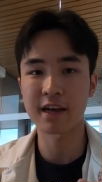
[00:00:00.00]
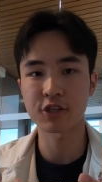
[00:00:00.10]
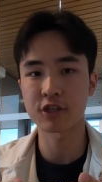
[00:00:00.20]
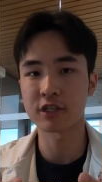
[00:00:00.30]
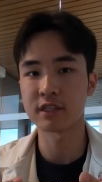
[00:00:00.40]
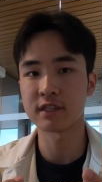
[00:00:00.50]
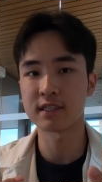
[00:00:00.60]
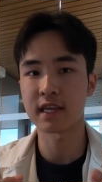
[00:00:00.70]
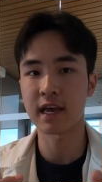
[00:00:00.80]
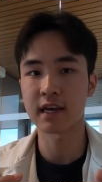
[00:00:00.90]

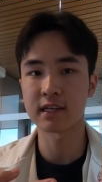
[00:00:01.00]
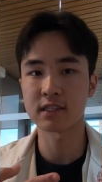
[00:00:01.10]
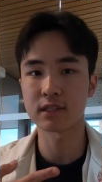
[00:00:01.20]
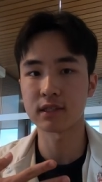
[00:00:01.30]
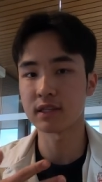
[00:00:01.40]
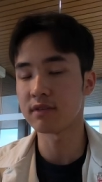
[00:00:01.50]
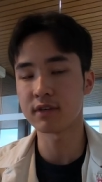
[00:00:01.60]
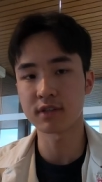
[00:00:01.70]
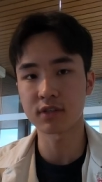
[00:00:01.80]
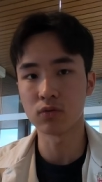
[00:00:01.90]
passions and
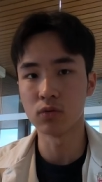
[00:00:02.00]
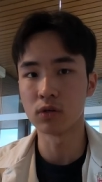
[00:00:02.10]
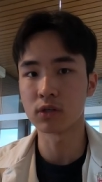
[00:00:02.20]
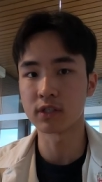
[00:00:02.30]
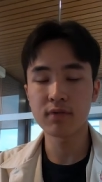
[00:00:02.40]
leaving school.